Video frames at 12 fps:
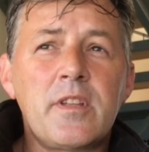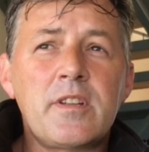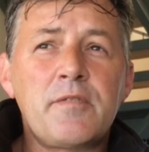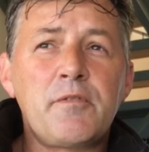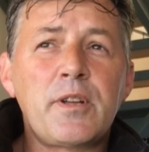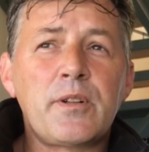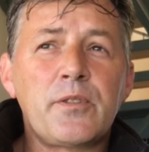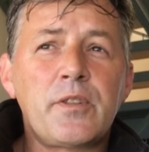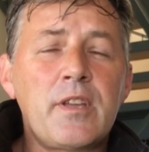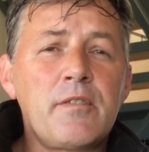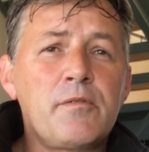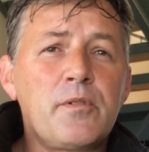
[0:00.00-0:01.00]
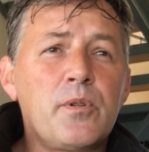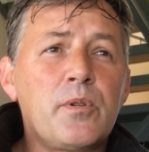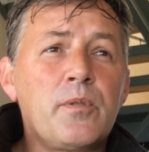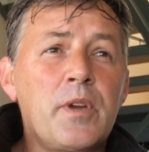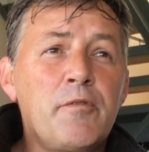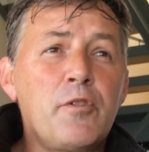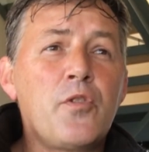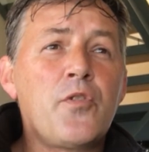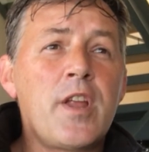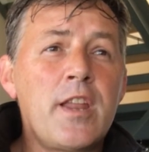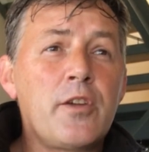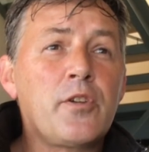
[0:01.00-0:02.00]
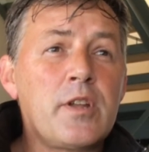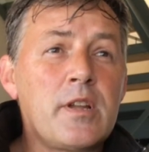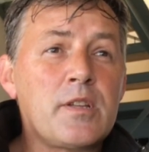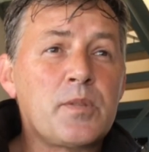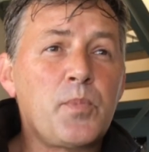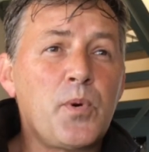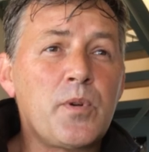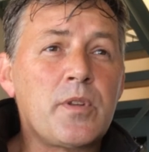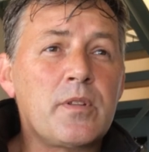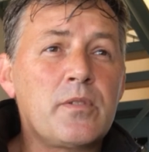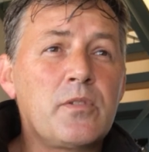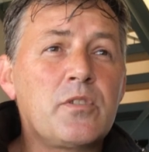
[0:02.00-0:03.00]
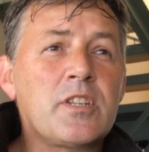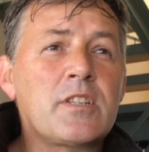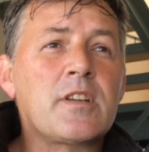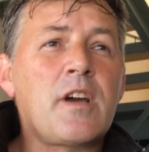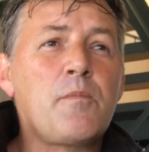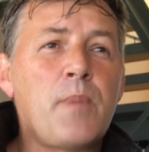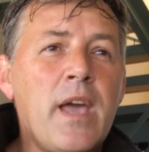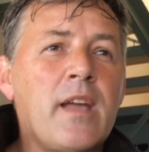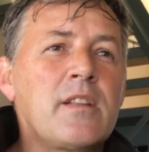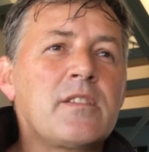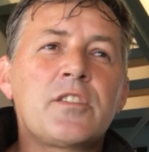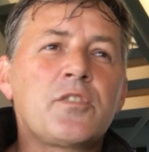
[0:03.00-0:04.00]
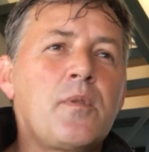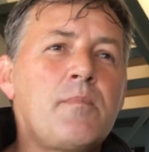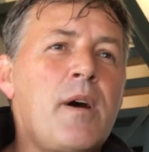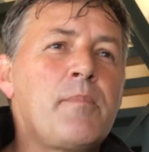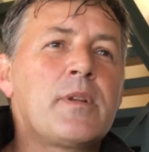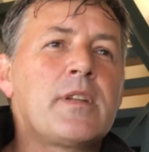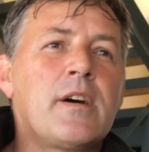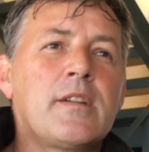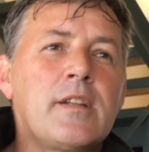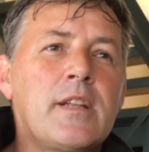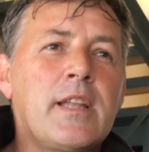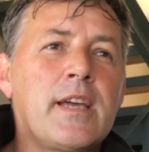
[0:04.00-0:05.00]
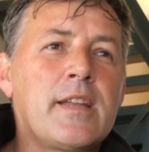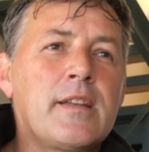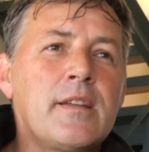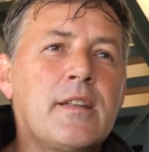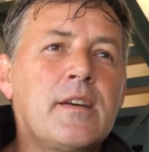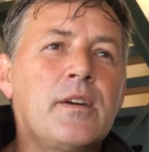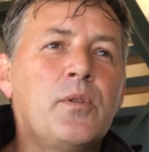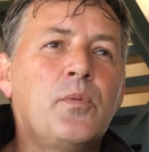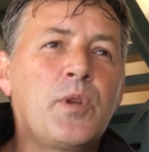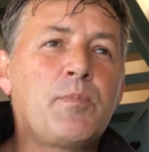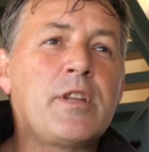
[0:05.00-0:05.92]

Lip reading: difficult thing for, if you're really good at a sport, to just go back and just swim up and down a lane would be